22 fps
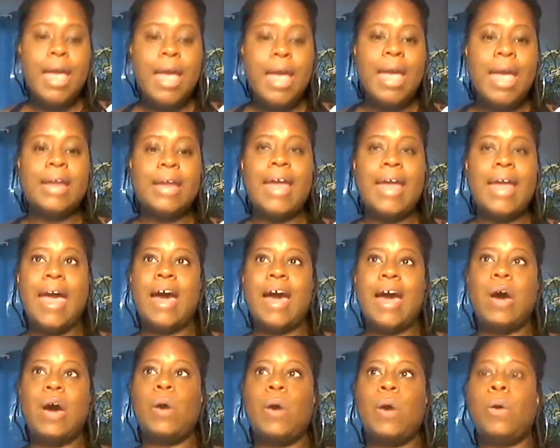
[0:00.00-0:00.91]
and
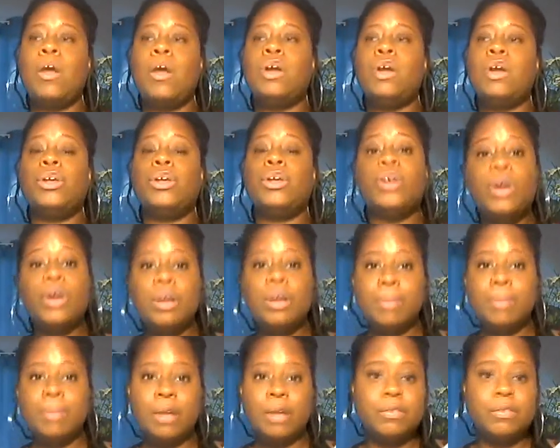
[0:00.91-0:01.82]
how you're going to
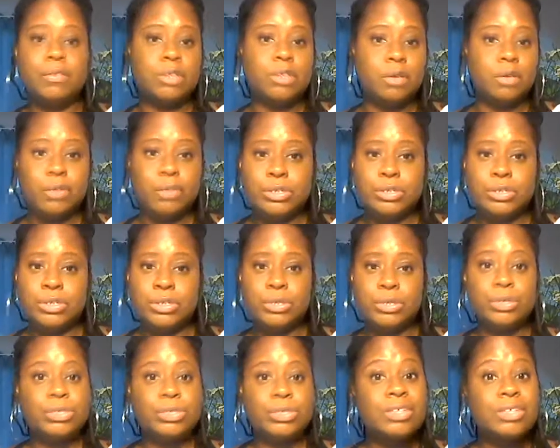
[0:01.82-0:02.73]
be of service to
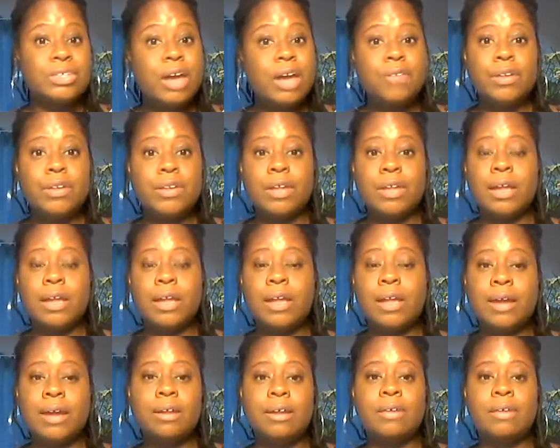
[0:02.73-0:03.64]
yourself and the
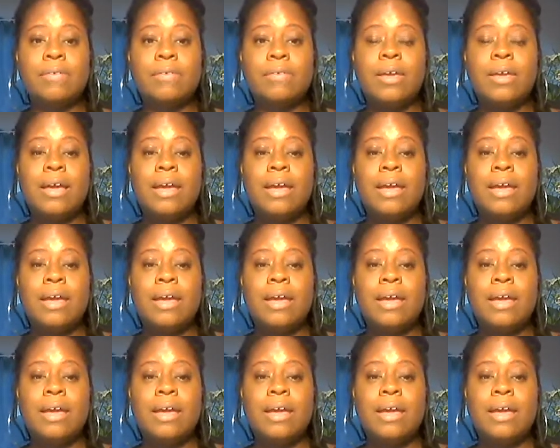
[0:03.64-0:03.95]
collective.